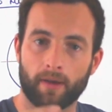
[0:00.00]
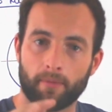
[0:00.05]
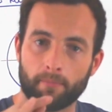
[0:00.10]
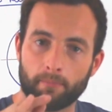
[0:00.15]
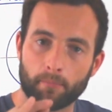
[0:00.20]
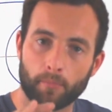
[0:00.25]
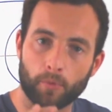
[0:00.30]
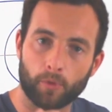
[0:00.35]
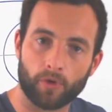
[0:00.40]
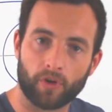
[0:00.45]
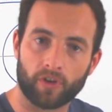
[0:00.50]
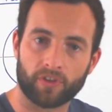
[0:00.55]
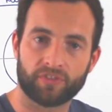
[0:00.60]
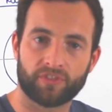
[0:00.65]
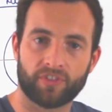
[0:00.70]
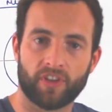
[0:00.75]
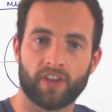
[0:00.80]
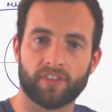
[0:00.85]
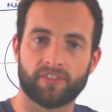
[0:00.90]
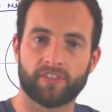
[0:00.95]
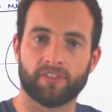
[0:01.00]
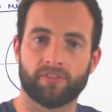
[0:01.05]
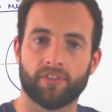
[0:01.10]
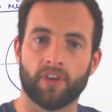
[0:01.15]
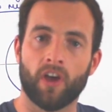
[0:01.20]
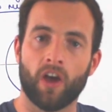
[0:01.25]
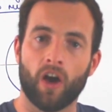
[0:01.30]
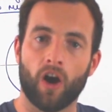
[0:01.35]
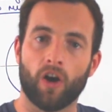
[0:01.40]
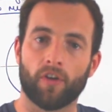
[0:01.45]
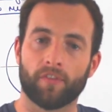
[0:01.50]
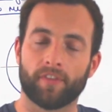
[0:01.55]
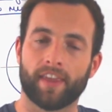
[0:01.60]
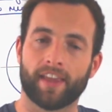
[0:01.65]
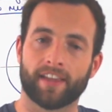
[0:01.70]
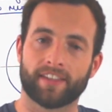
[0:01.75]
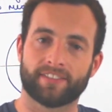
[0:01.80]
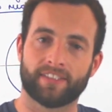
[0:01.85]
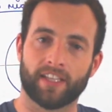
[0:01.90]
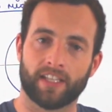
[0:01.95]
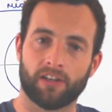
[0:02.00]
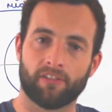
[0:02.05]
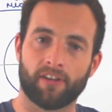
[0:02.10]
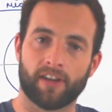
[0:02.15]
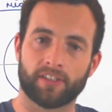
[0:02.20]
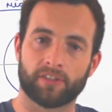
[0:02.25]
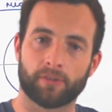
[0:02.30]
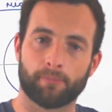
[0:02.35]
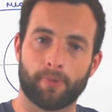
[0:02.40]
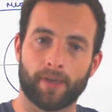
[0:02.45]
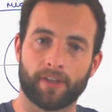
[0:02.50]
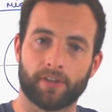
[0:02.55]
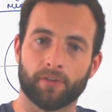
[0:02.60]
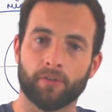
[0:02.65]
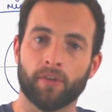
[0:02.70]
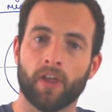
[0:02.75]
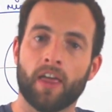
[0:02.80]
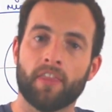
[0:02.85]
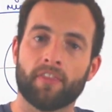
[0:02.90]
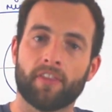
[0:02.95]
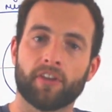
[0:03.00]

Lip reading: and more assertive on the accelerator pedal,